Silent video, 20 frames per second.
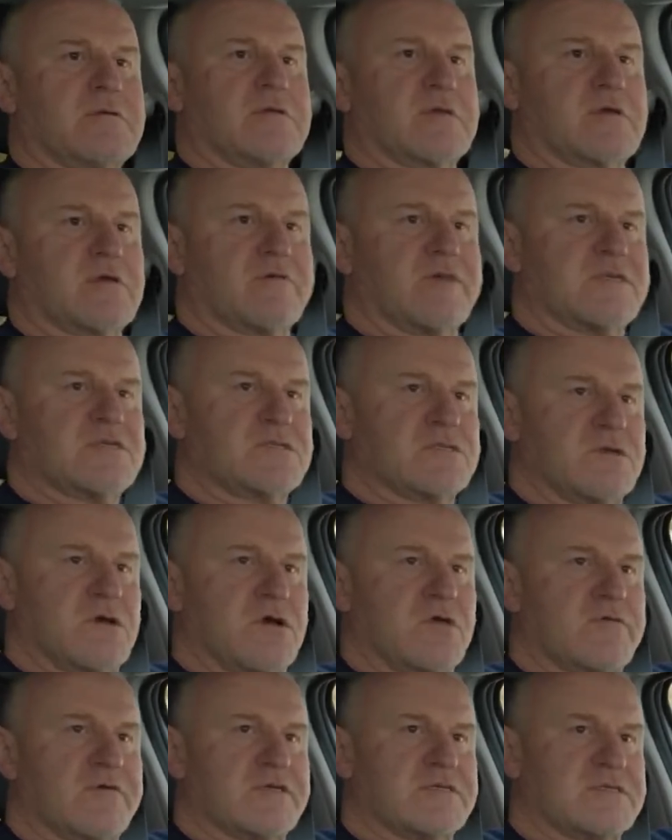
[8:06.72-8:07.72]
The question
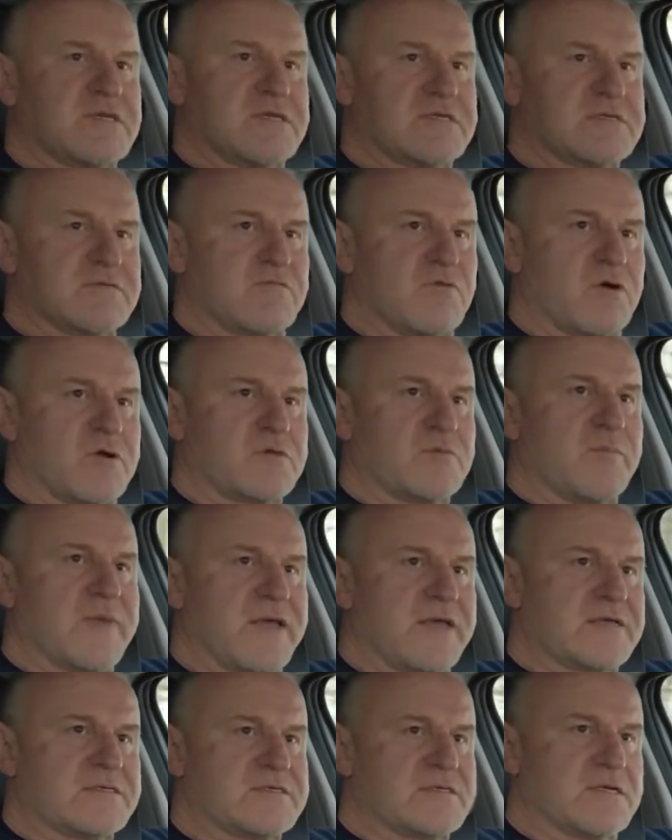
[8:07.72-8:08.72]
always is what
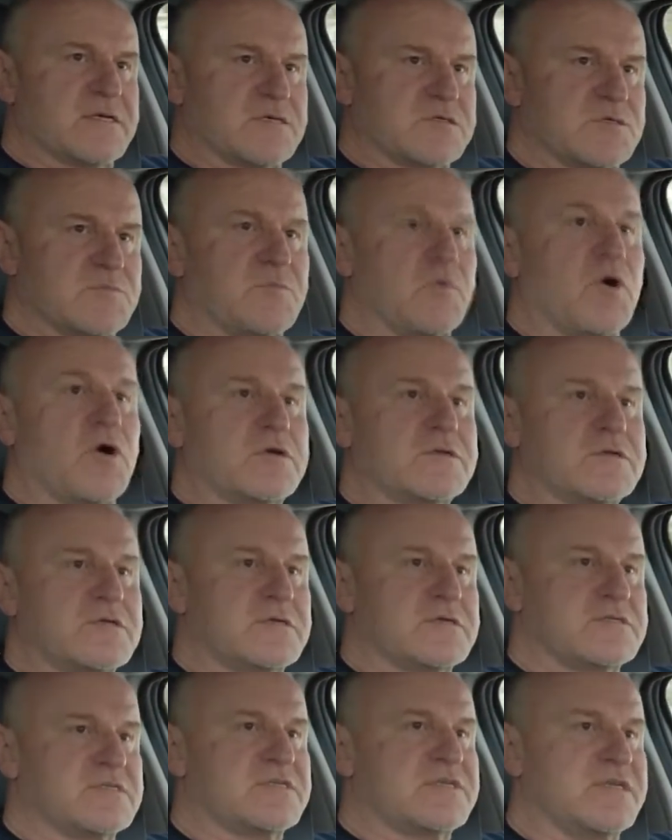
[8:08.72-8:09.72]
makes a
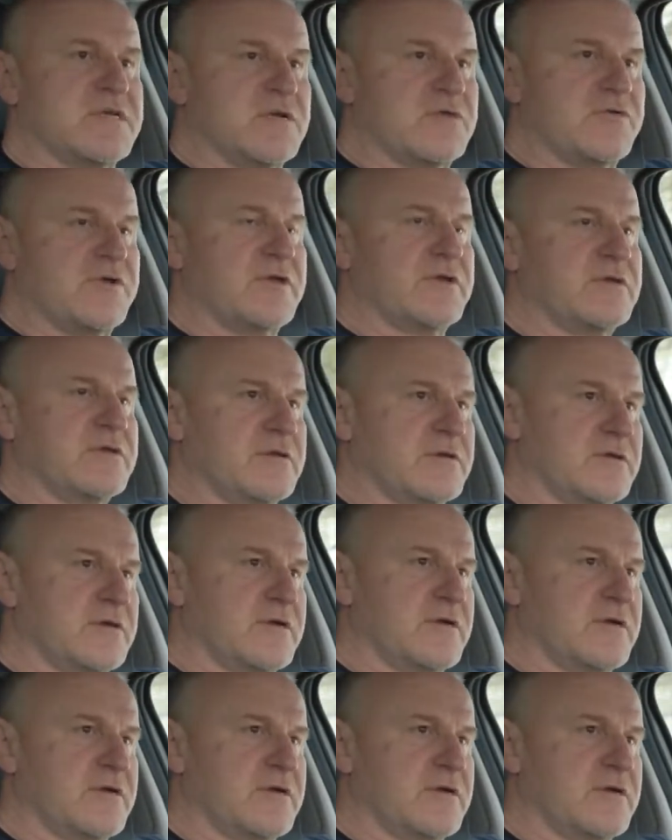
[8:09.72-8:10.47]
sporty steering,